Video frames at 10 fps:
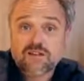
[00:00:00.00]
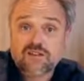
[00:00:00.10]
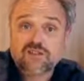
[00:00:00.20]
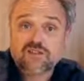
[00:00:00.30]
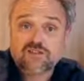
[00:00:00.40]

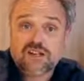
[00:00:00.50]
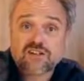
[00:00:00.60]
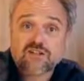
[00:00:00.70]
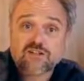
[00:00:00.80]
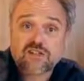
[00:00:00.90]
This
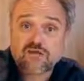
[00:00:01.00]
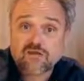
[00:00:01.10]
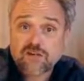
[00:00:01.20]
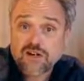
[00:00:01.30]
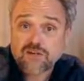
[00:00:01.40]
suggests there's
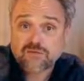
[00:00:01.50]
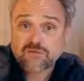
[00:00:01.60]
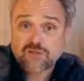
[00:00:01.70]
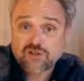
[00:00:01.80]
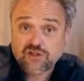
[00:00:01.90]
information
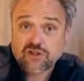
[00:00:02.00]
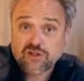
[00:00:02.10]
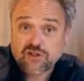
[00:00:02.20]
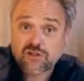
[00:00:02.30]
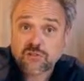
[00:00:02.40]
being sh
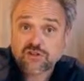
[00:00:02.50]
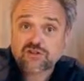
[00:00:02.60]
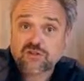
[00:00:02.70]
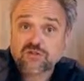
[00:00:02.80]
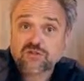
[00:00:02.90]
shared about
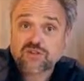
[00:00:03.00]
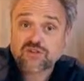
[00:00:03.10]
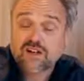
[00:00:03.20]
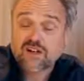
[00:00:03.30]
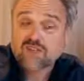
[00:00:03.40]
stone tool
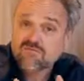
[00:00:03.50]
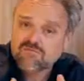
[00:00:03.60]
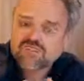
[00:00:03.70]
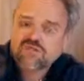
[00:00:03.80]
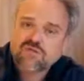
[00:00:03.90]
designs, and
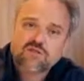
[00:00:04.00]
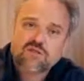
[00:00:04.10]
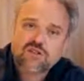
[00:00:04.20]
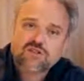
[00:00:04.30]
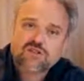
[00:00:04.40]
this
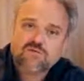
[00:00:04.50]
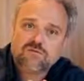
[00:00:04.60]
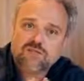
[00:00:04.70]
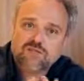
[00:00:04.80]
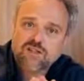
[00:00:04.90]
information is,
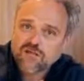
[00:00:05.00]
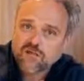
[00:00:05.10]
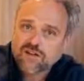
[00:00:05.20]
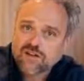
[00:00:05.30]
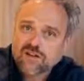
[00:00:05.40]
is
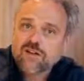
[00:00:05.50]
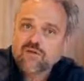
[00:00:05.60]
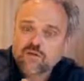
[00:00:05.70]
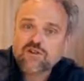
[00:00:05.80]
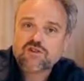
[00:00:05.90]
differing
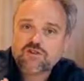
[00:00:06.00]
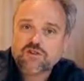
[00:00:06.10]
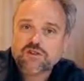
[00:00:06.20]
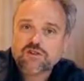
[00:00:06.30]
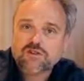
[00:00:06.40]
from region
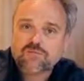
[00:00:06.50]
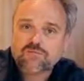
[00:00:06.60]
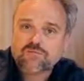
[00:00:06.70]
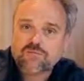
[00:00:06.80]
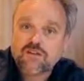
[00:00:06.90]
to region.
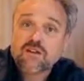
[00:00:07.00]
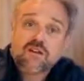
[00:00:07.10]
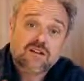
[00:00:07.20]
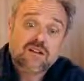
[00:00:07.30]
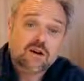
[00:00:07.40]

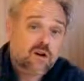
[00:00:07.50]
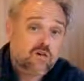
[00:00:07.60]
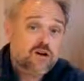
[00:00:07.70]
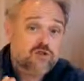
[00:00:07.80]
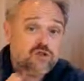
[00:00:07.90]
Now,
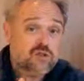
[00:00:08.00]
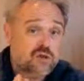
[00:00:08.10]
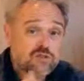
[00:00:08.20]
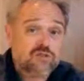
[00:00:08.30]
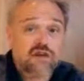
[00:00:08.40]
around
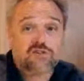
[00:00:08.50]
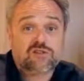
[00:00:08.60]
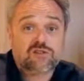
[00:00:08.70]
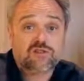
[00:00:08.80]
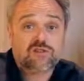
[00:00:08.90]

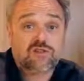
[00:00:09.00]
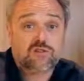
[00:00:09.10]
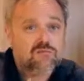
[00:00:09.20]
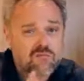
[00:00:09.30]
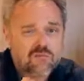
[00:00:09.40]
200,000 years ago,
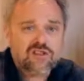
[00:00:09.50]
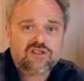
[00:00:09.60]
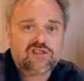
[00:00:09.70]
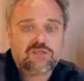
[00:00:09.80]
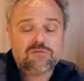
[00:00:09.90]
more or less
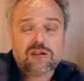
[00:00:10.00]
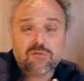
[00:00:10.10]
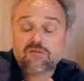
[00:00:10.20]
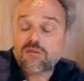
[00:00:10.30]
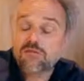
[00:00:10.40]
the same
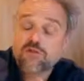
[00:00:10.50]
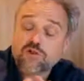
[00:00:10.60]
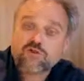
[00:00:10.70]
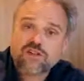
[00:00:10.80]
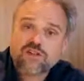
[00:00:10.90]
time on an
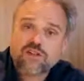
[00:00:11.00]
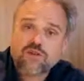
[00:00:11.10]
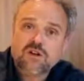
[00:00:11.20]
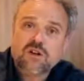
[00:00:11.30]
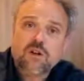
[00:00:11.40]
evolutionary
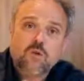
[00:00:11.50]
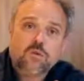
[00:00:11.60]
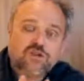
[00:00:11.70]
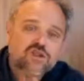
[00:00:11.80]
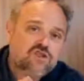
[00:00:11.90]
scale,
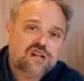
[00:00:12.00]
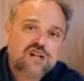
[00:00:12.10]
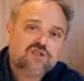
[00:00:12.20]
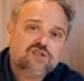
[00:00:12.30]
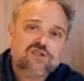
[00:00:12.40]
we see
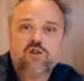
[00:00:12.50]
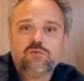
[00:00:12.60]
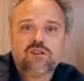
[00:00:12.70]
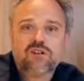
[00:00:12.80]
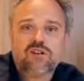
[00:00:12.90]
changes in the
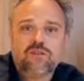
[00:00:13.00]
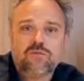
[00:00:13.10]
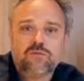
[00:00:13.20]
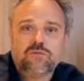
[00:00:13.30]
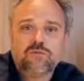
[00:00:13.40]
human
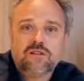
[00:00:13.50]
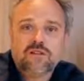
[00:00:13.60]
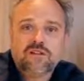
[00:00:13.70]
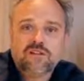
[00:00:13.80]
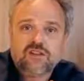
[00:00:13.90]
skull
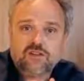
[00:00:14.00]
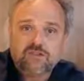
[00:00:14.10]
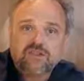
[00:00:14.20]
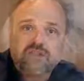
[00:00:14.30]
human